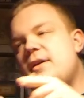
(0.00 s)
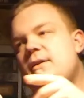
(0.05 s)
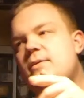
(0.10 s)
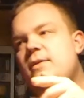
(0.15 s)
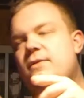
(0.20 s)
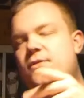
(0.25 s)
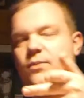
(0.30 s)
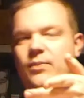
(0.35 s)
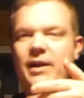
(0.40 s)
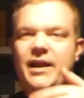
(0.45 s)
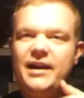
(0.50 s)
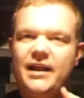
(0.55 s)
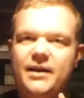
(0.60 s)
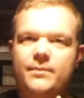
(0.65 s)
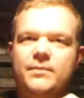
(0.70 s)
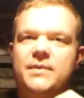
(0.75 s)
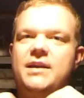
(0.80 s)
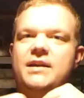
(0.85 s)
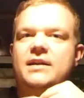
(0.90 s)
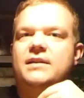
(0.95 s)
If you play like
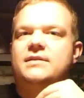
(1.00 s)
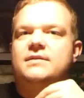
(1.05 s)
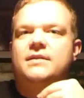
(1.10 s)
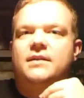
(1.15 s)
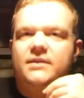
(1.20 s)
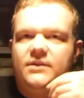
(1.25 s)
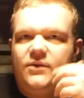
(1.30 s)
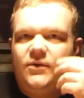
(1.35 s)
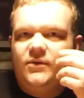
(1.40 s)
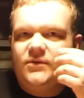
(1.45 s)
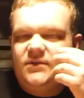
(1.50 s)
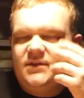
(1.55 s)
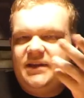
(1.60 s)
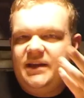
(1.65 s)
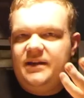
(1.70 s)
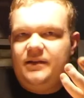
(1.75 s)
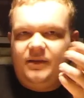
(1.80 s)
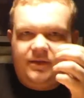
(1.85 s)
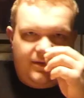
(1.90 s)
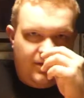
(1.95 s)
me, it's not going to
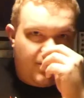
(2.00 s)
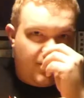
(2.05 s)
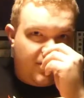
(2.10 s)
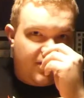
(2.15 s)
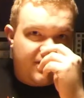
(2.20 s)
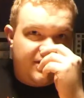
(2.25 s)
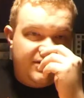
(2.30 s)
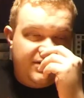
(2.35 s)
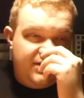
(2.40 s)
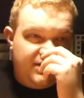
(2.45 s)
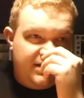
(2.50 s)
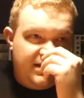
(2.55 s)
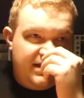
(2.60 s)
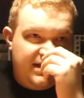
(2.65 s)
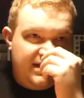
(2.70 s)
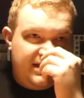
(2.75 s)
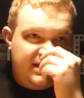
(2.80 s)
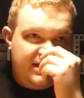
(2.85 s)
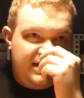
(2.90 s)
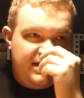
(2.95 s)
take a lot longer.
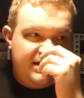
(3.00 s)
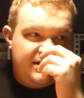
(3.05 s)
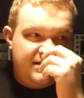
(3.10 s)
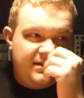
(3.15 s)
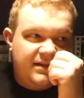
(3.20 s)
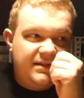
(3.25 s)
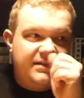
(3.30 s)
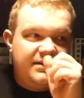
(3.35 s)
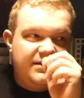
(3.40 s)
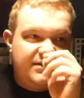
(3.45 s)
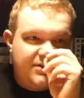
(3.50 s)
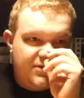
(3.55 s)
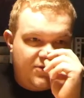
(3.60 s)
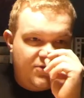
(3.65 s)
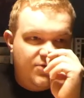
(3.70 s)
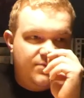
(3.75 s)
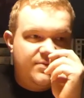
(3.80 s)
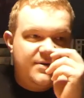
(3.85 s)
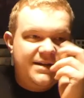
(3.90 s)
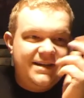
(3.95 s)
It's not
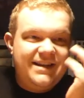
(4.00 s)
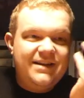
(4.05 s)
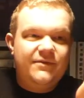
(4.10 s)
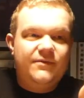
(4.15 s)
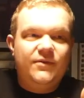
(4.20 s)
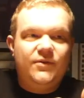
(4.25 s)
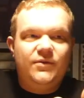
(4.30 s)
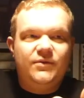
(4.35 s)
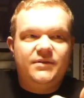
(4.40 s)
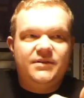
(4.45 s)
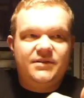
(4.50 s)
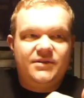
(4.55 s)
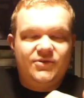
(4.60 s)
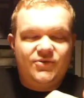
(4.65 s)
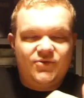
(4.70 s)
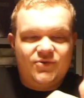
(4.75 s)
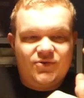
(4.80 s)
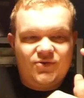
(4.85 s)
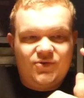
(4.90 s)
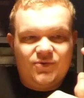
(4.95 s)
super difficult
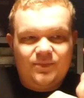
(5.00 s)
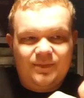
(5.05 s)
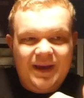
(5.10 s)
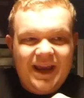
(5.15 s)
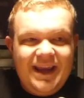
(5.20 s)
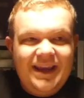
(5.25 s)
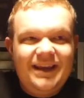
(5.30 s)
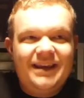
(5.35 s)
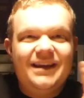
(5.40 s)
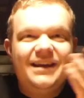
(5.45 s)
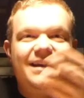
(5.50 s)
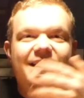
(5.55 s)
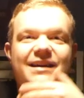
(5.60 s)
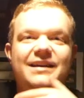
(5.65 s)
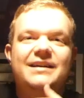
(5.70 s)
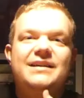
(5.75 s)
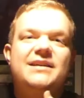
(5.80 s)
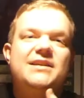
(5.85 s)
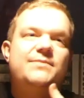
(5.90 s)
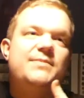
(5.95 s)
decisions to make,
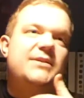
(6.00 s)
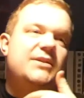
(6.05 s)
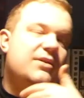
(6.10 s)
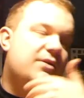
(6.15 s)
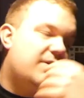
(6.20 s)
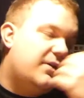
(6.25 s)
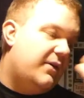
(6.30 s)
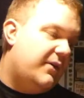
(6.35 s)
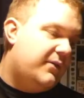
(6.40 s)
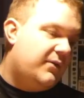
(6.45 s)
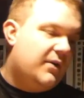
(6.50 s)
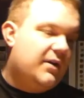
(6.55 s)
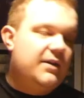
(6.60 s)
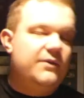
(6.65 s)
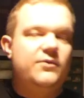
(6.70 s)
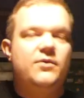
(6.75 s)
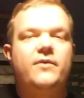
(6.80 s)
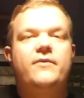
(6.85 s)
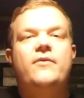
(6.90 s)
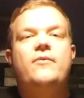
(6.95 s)
especially
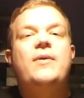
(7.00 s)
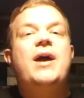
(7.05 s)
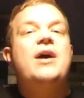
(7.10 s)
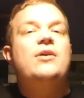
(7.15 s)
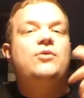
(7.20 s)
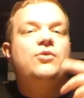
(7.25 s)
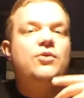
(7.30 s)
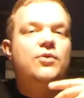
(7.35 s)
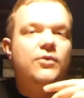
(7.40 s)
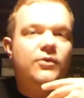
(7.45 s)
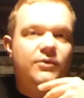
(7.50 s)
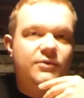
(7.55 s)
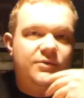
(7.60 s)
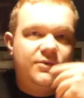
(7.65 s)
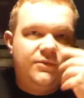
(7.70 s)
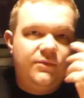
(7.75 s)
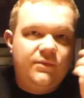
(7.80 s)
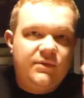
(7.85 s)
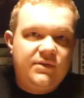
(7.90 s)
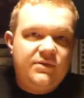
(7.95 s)
if you have a round goal
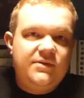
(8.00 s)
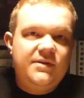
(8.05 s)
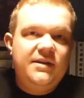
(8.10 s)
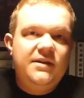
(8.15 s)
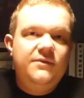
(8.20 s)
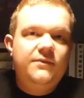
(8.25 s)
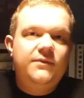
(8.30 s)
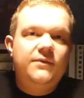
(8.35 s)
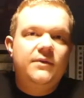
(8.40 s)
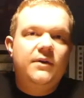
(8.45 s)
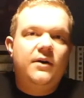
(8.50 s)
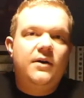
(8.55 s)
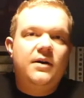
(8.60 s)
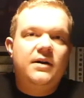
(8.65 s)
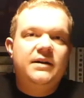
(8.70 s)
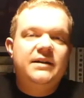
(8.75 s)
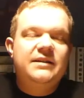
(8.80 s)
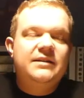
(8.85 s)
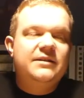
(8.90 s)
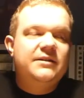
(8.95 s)
to achieve
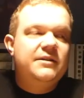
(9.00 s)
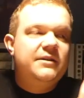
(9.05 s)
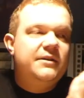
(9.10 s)
on it.